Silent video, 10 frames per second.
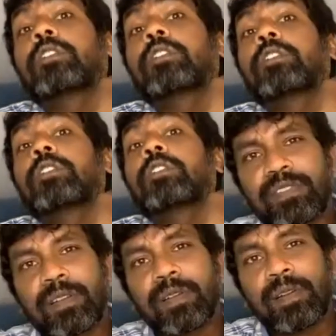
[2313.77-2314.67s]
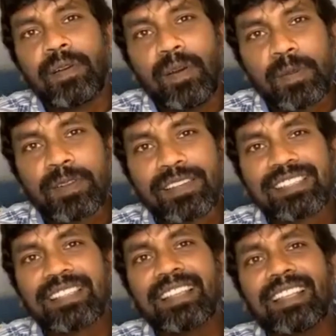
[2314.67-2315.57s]
to tame the
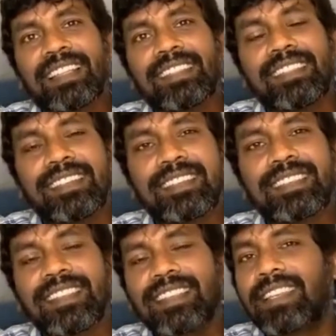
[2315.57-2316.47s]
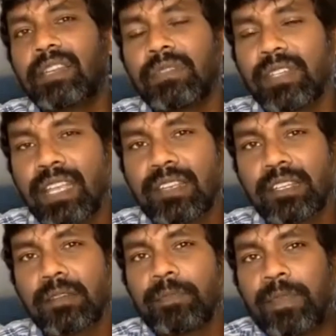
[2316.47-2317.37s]
thought of, oh my goodness,
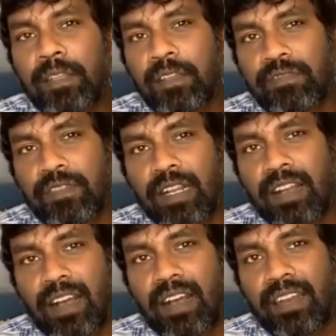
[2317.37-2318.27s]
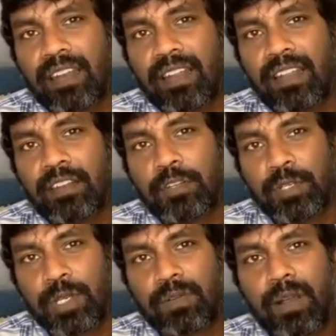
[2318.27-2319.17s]
this is an invitation for
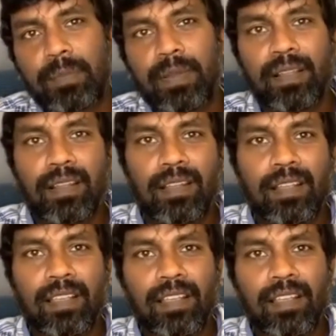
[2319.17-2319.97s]
God to show up.